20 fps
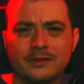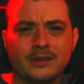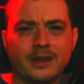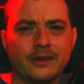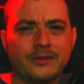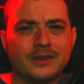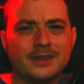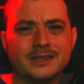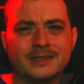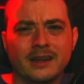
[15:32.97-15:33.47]

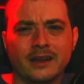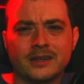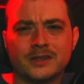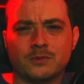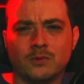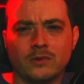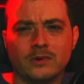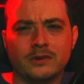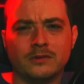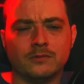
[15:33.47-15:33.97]
Now, this
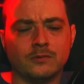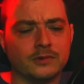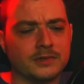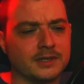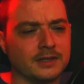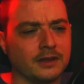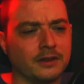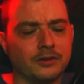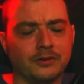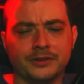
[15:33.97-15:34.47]
next one
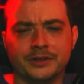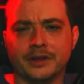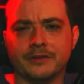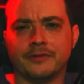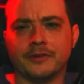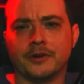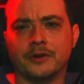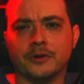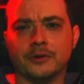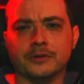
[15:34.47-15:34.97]
was a little
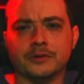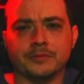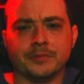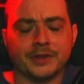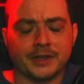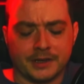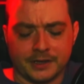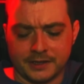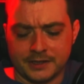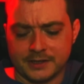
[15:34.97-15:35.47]
difficult
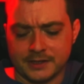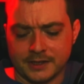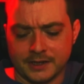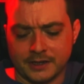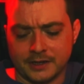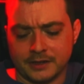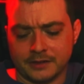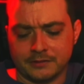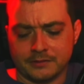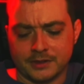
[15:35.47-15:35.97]
because
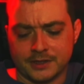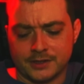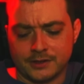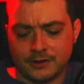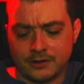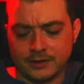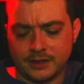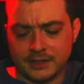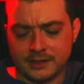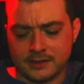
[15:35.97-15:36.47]
the
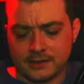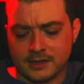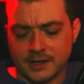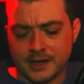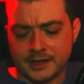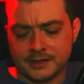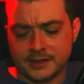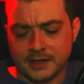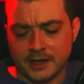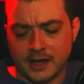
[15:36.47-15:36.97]
song that
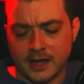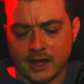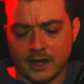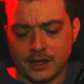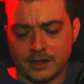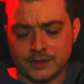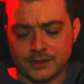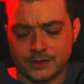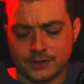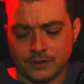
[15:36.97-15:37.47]
Zanta
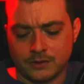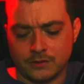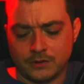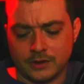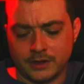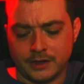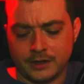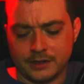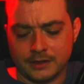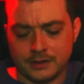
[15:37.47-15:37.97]
has
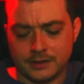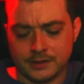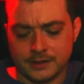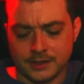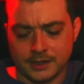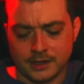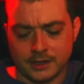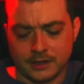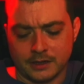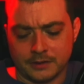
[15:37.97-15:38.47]
on
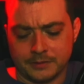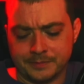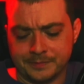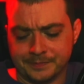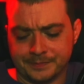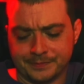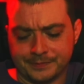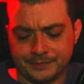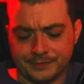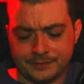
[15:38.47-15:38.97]
his
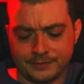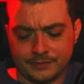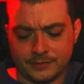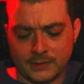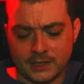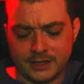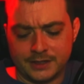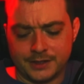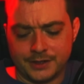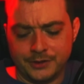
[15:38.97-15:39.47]

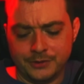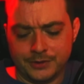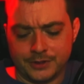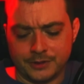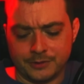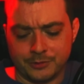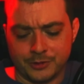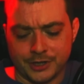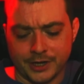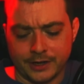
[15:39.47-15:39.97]

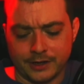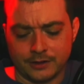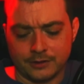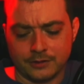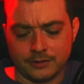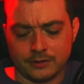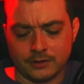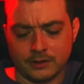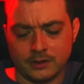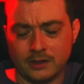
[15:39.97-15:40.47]
YouTube
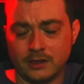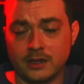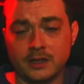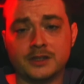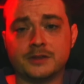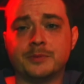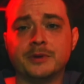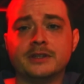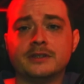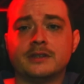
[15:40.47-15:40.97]
channel,
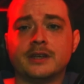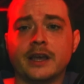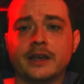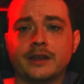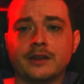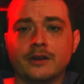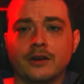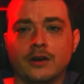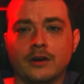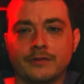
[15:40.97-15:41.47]
it's been
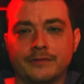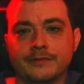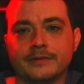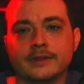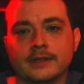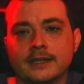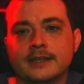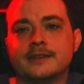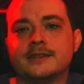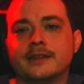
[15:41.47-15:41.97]
taken off,
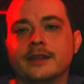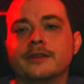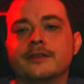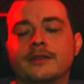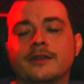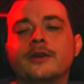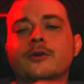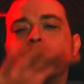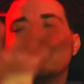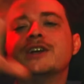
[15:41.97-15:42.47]
at least
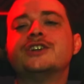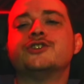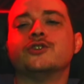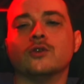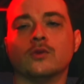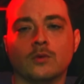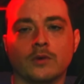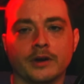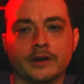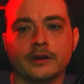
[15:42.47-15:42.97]
the
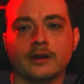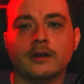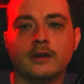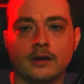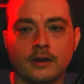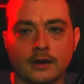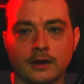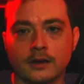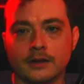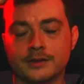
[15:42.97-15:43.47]
original one.
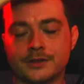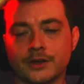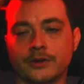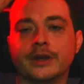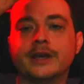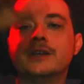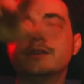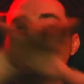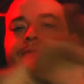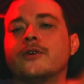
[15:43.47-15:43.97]
So
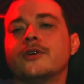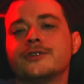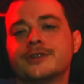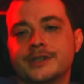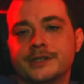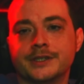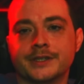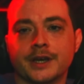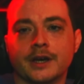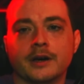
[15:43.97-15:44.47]
his
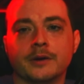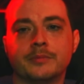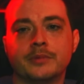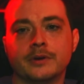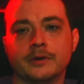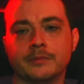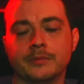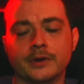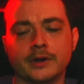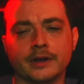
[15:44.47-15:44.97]
version's up,
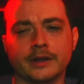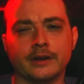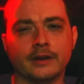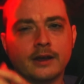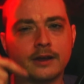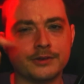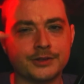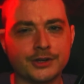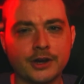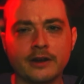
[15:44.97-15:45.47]
but
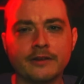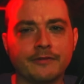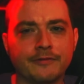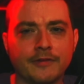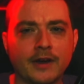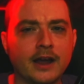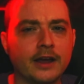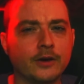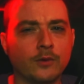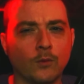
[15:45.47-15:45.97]
I was trying to
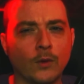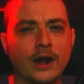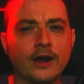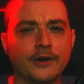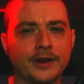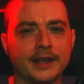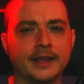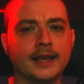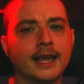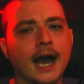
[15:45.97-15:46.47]
find
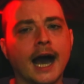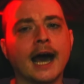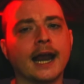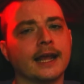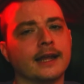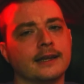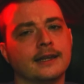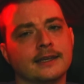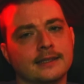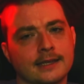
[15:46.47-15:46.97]
where he got
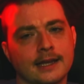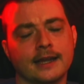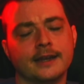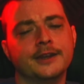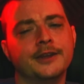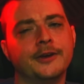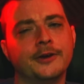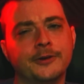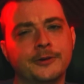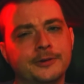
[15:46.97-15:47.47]
it because I
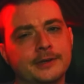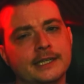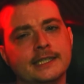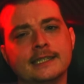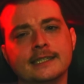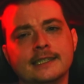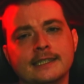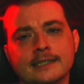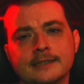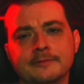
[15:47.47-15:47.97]
know
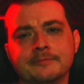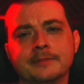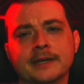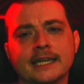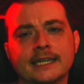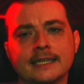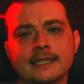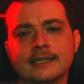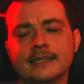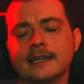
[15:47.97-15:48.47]
he didn't
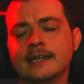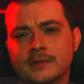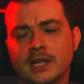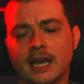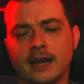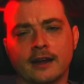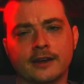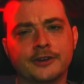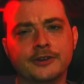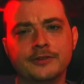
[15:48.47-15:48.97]
make it.
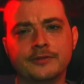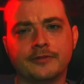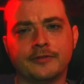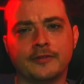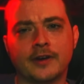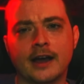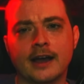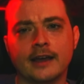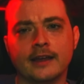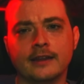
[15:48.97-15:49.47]
And I couldn't
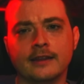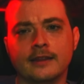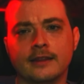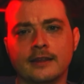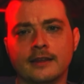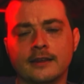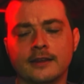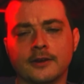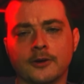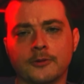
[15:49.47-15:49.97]
find
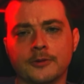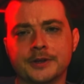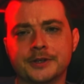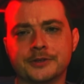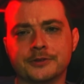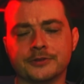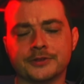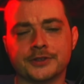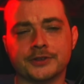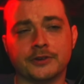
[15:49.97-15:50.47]
the
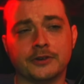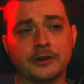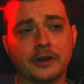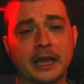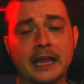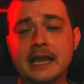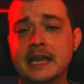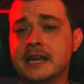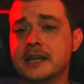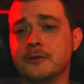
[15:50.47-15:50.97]
original
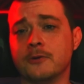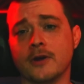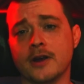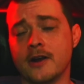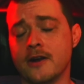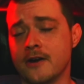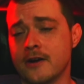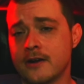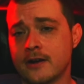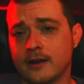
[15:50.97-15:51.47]
song
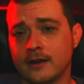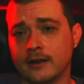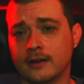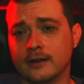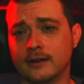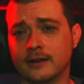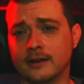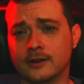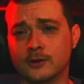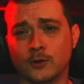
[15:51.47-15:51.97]
anywhere
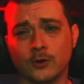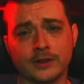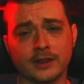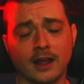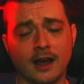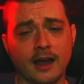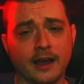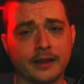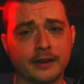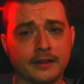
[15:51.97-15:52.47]

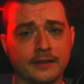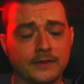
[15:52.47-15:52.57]
online.